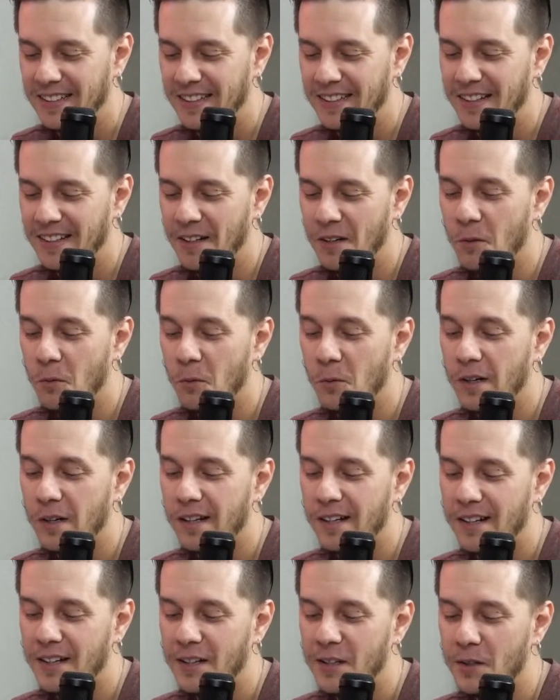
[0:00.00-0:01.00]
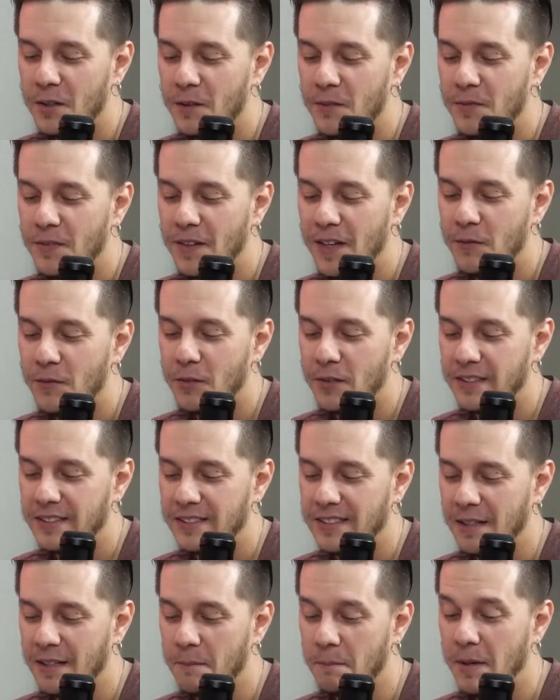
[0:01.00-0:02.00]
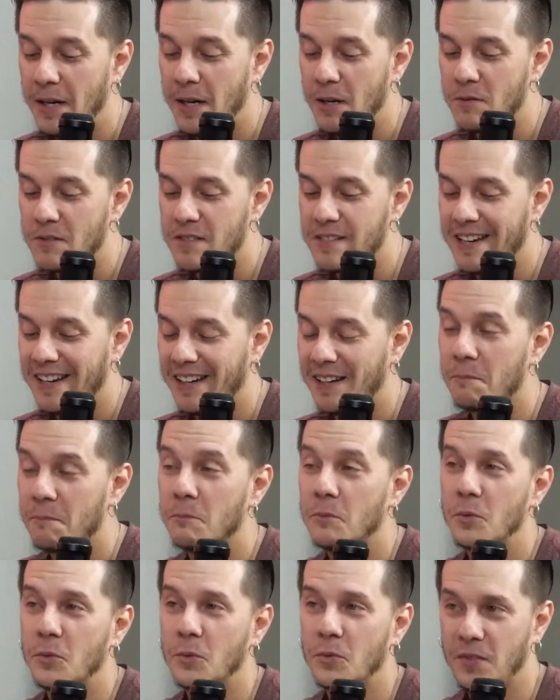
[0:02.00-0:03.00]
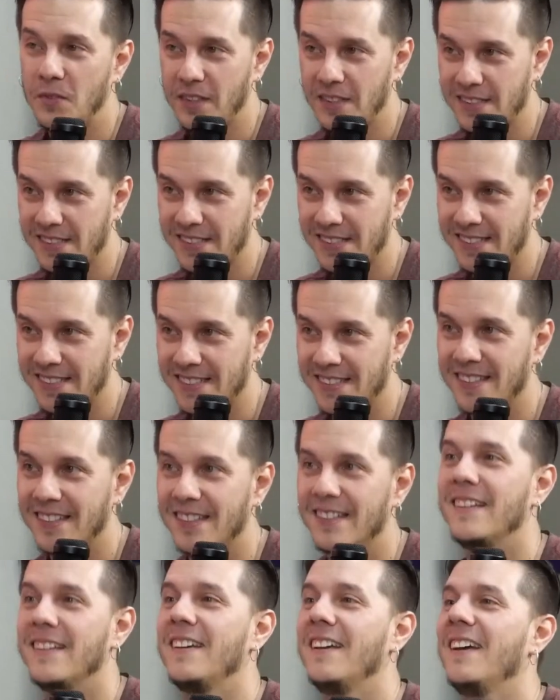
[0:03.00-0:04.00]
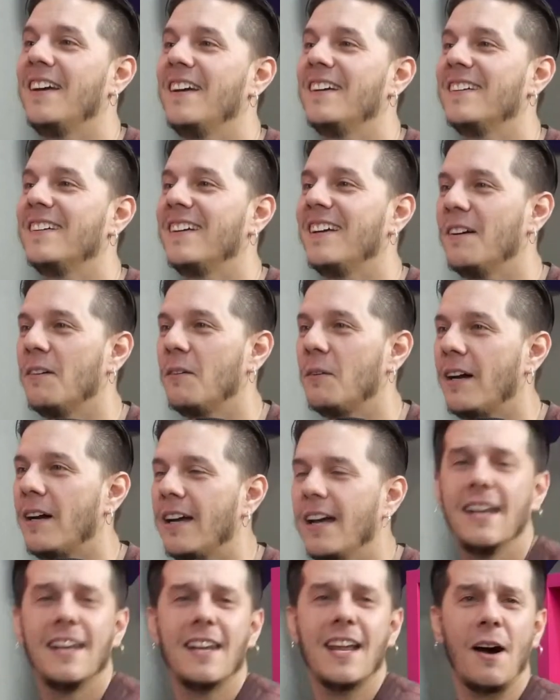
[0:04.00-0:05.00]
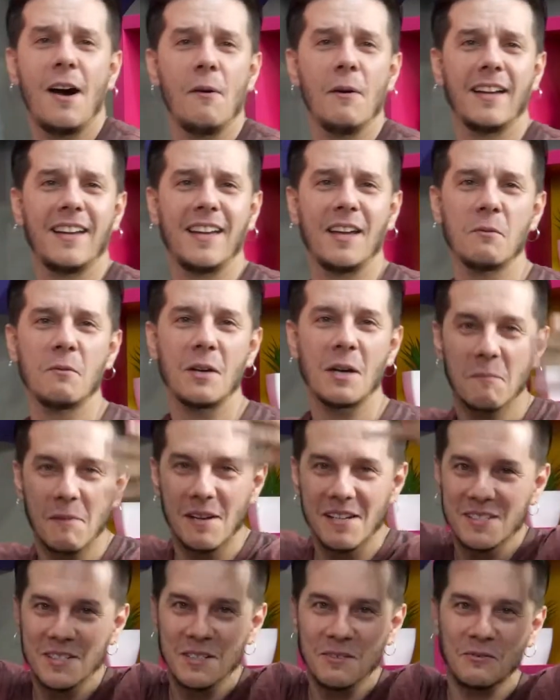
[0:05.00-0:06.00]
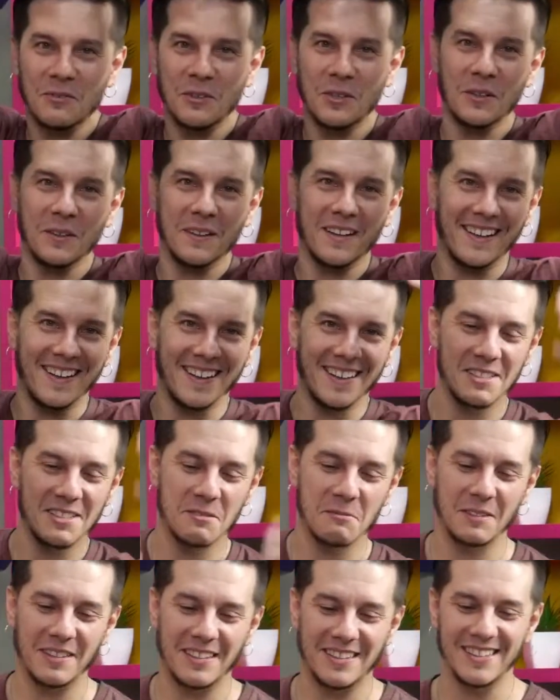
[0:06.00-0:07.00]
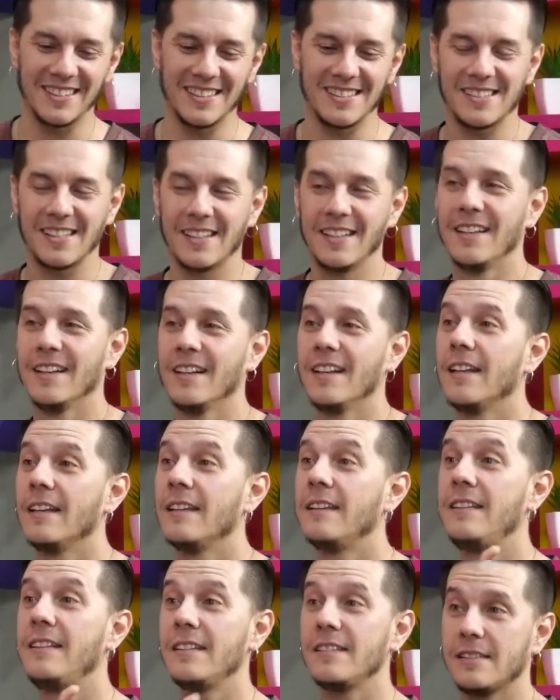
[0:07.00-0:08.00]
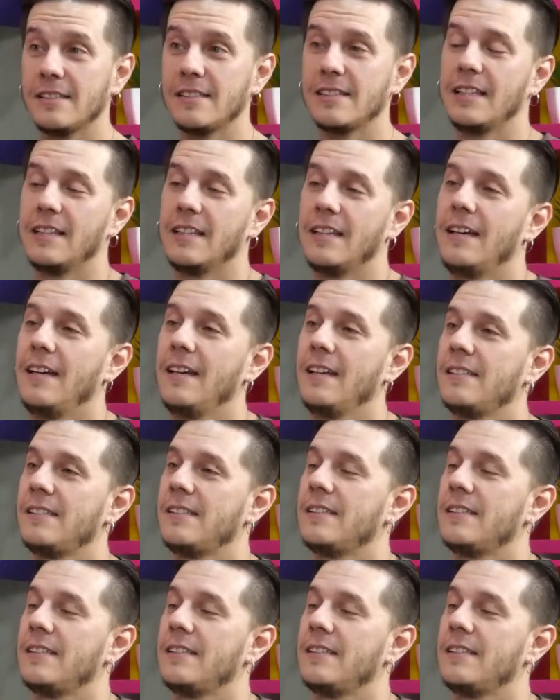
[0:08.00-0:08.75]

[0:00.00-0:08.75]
What are your favorite biotech movies? And why? And now I can wear my tinfoil hat because this is a nice